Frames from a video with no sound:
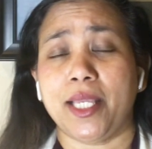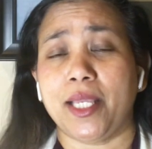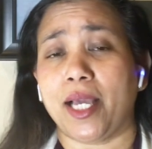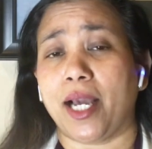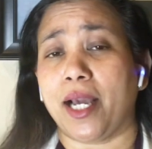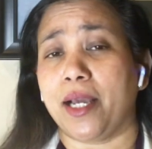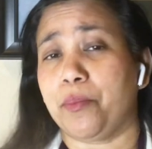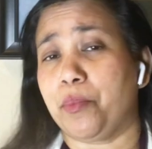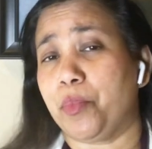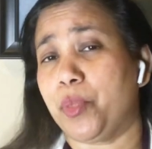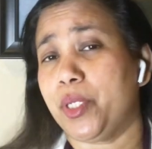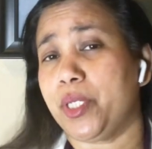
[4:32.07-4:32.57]

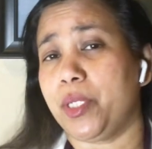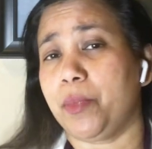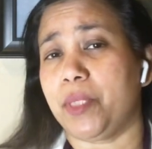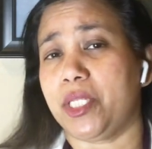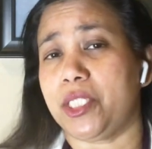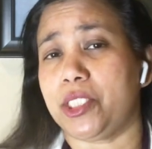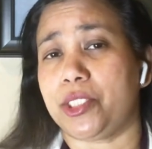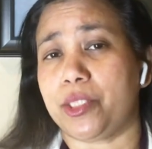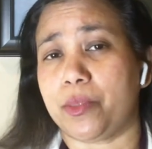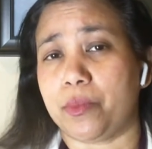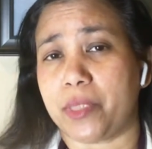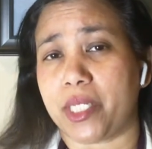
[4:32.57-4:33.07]
I put him in
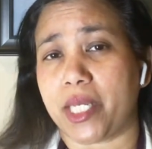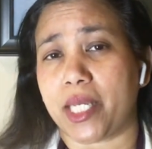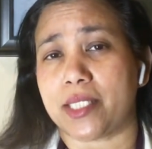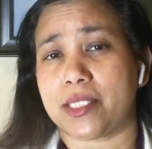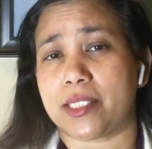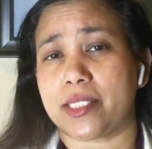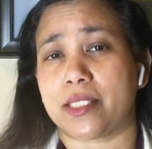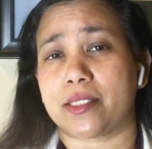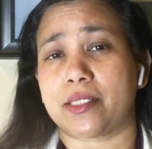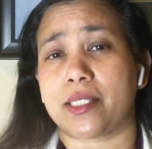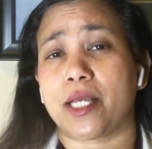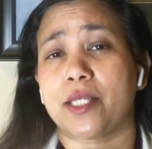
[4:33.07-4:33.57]

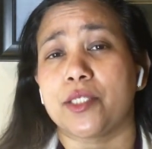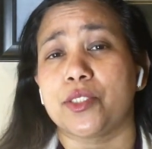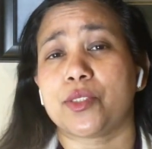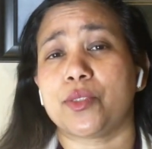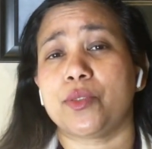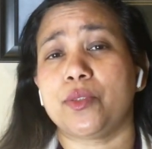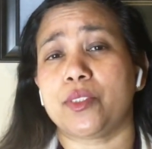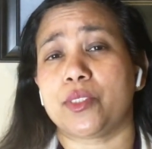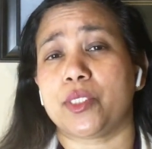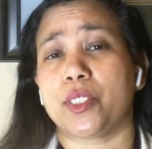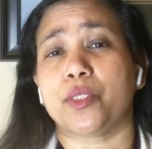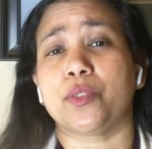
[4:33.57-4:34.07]
gymnastics as soon
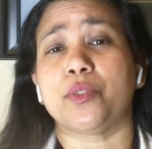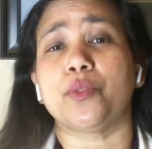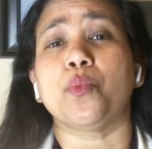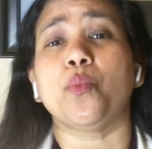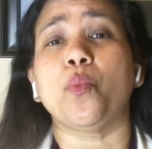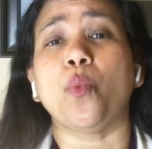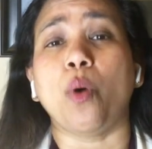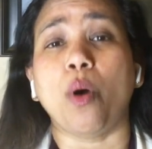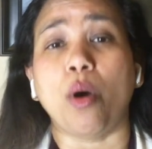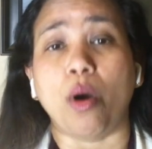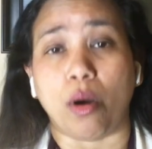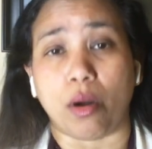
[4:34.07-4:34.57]
as he could
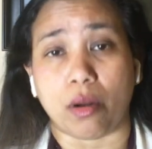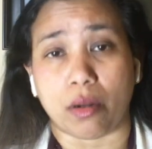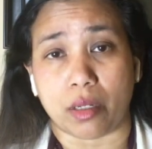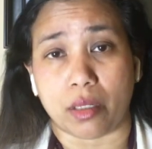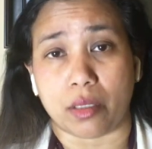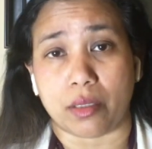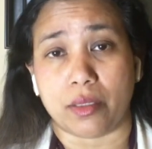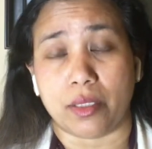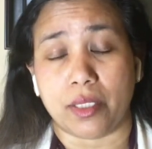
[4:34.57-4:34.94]
walk.